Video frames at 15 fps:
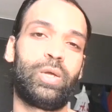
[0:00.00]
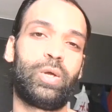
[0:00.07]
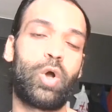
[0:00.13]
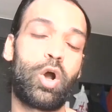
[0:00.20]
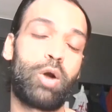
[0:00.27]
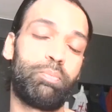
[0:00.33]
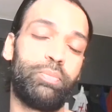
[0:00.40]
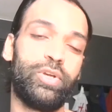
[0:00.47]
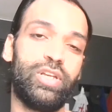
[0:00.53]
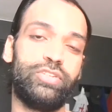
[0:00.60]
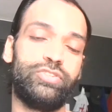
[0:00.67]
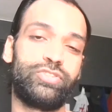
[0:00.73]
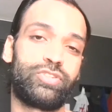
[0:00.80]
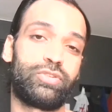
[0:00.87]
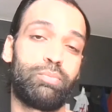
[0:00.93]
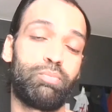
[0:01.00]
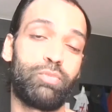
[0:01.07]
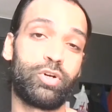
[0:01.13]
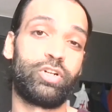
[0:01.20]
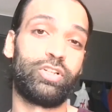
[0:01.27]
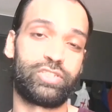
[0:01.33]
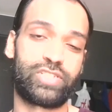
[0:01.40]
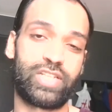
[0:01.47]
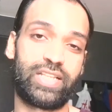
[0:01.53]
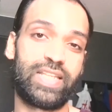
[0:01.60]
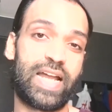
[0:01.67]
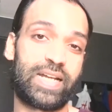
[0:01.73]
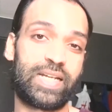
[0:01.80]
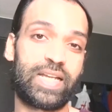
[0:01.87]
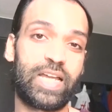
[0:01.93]
opulence of the Mughals at
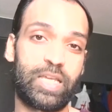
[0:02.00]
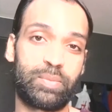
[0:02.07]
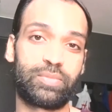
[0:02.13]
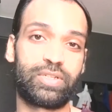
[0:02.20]
that time.